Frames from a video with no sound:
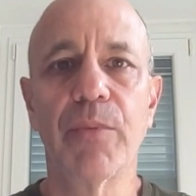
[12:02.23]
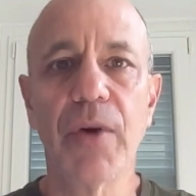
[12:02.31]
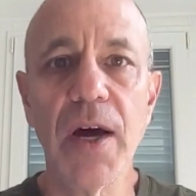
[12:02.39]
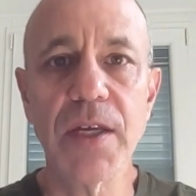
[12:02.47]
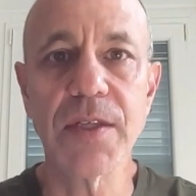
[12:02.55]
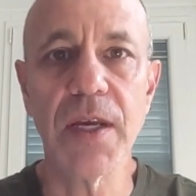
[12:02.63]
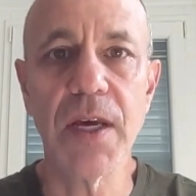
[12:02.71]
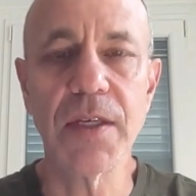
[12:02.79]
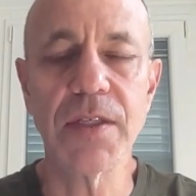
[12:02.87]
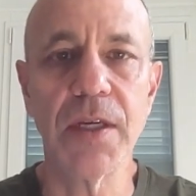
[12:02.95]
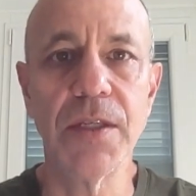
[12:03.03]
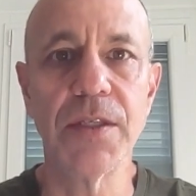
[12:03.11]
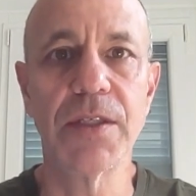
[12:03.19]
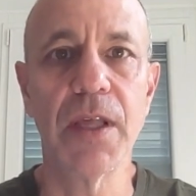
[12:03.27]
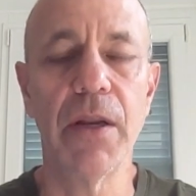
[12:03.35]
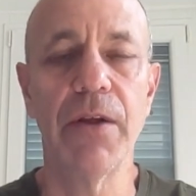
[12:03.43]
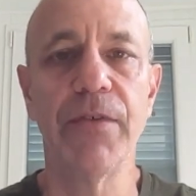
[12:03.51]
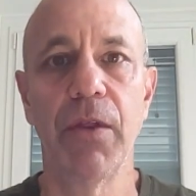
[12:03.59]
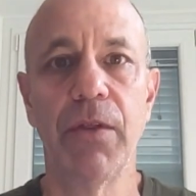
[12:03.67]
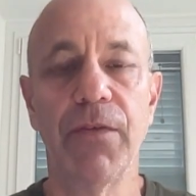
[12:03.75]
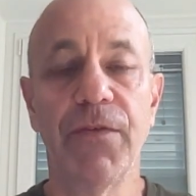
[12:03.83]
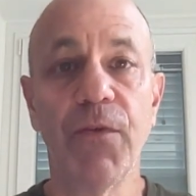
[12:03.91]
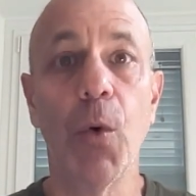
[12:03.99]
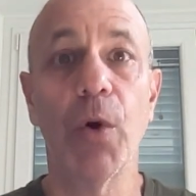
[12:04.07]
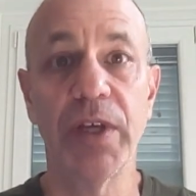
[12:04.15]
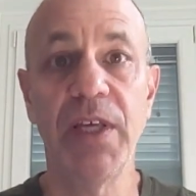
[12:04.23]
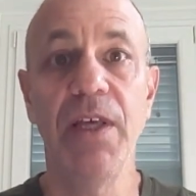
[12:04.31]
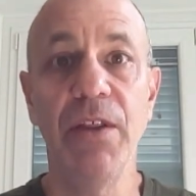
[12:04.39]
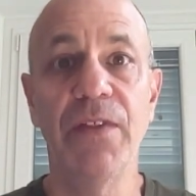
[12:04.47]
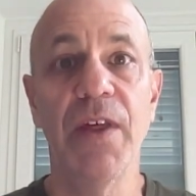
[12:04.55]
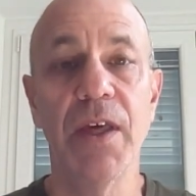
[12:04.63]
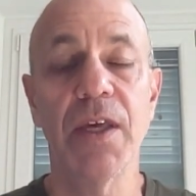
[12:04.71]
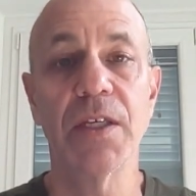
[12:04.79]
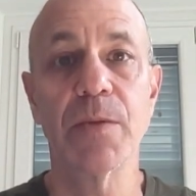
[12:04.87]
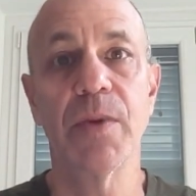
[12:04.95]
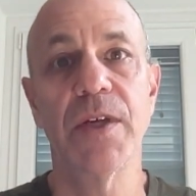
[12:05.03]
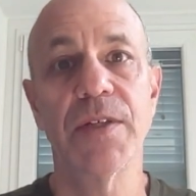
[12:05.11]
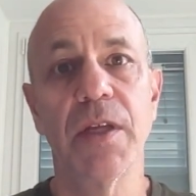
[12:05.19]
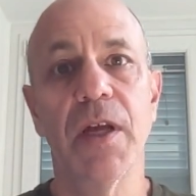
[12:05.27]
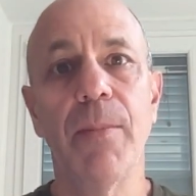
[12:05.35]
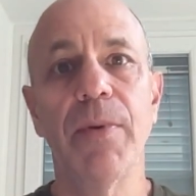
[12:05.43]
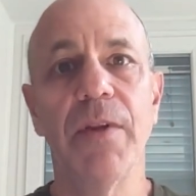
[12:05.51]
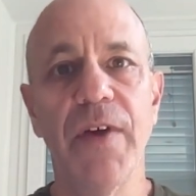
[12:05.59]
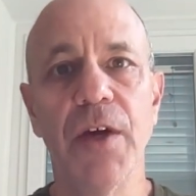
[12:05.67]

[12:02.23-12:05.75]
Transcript: process instead of the 4 key things plus a couple of